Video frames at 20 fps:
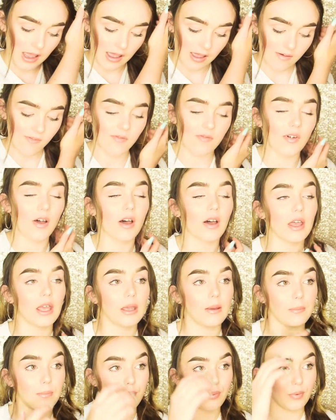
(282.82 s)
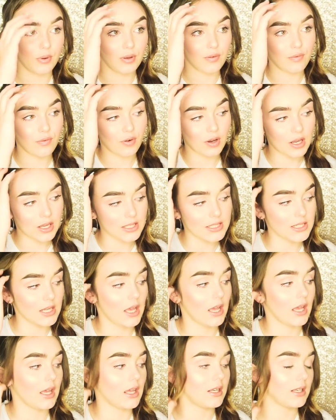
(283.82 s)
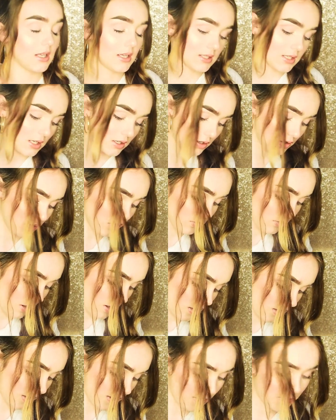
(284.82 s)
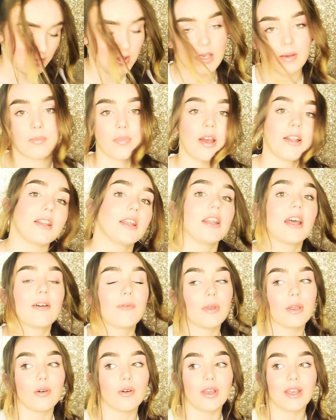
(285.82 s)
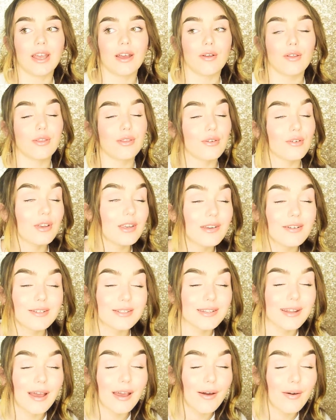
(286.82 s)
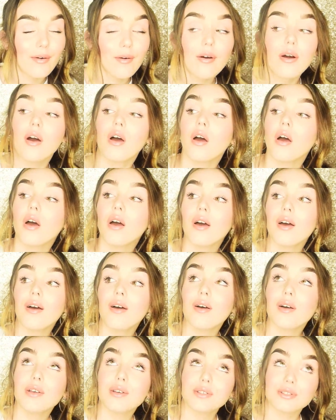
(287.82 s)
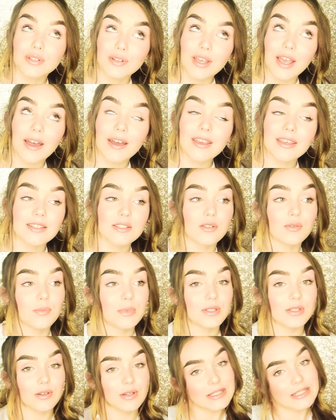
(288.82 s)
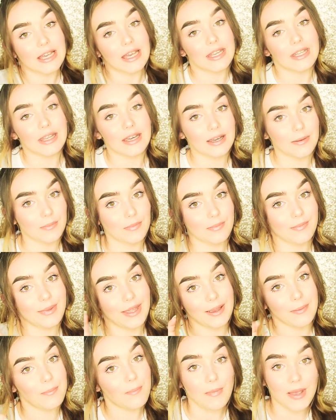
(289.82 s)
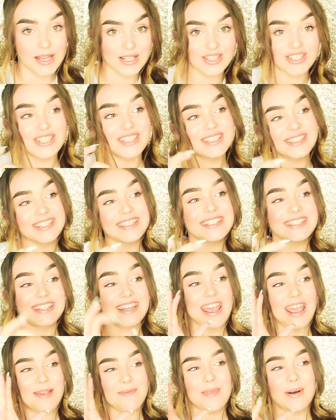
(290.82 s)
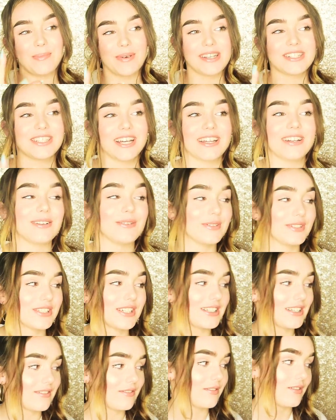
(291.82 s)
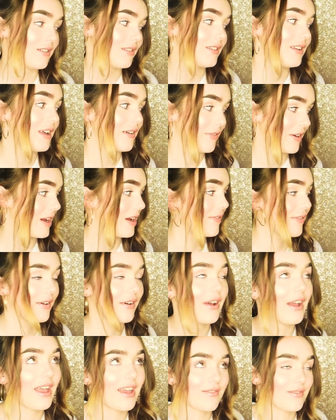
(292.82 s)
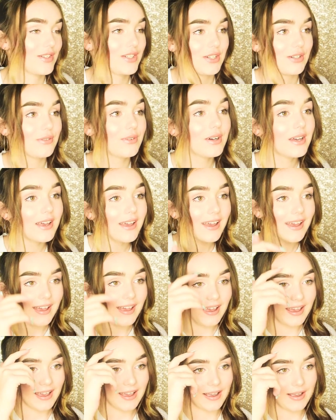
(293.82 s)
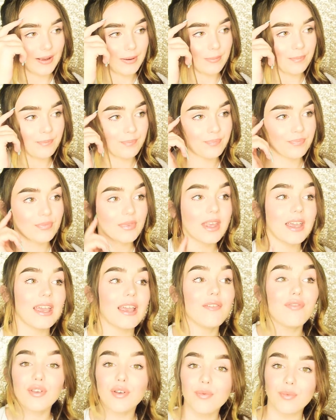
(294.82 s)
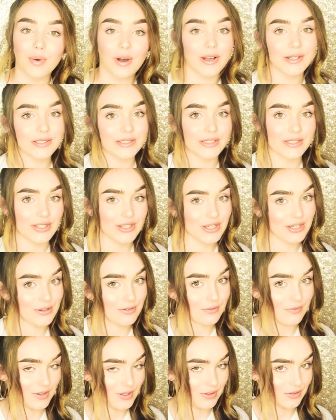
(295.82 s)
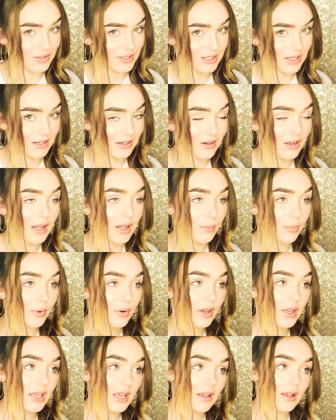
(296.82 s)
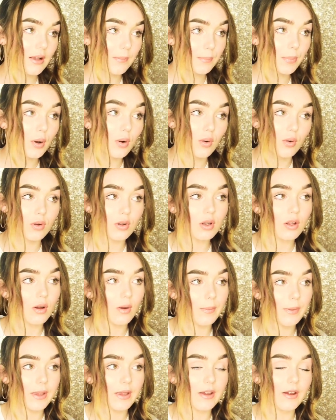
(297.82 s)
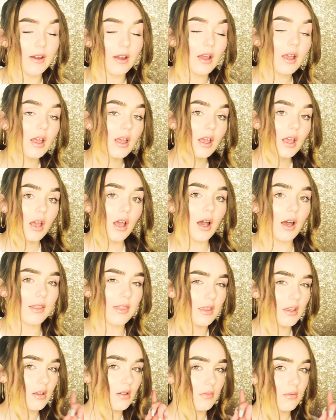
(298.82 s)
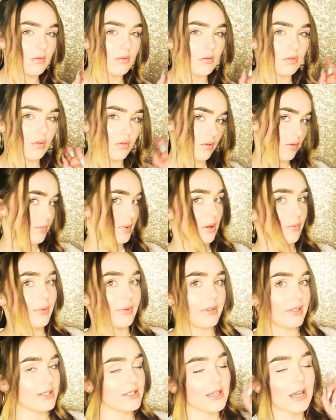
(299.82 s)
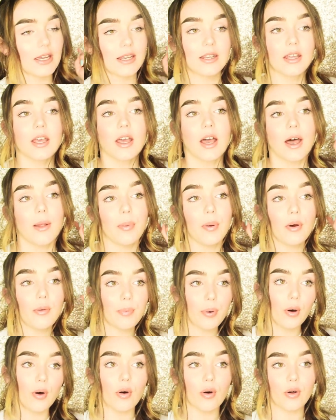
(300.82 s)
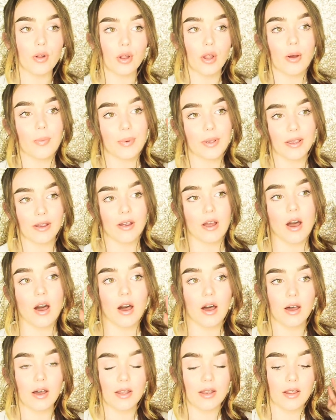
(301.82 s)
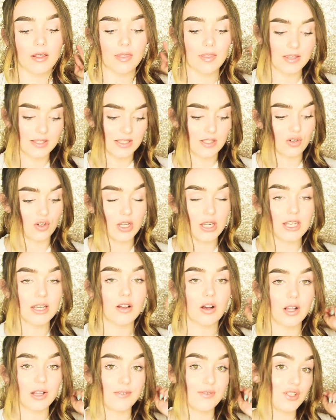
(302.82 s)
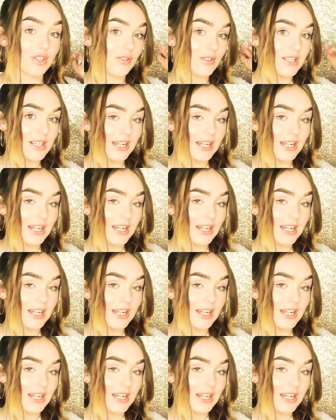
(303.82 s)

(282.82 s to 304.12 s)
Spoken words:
have a boyfriend? And yes, I do. Me and Brandon have been going out 3 years now. So yeah, he's gonna be so excited that I'm like mentioned his name on my channel, which I never ever do. If you want us to do a video together, I'll put a poll up here. I think it, no, it'll be up on this side. I put a poll up here on the screen. All you have to do is